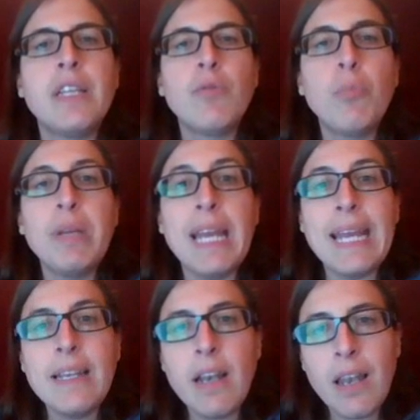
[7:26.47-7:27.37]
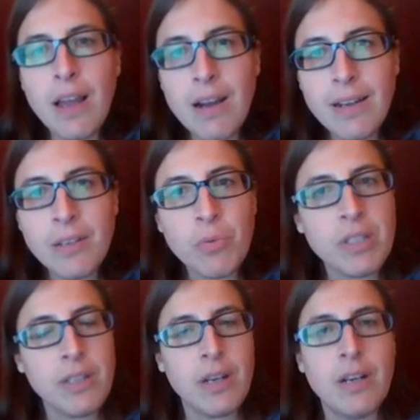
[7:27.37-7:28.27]
They would be in line
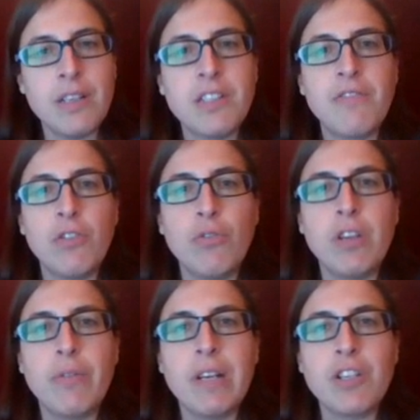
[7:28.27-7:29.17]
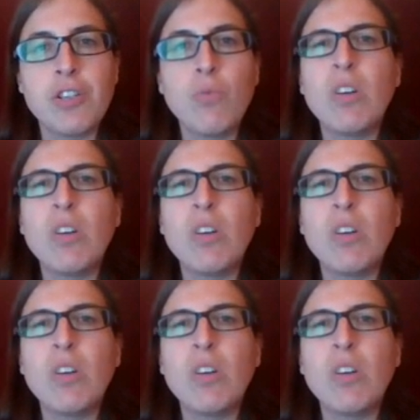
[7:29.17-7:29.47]
with the ice flow direction,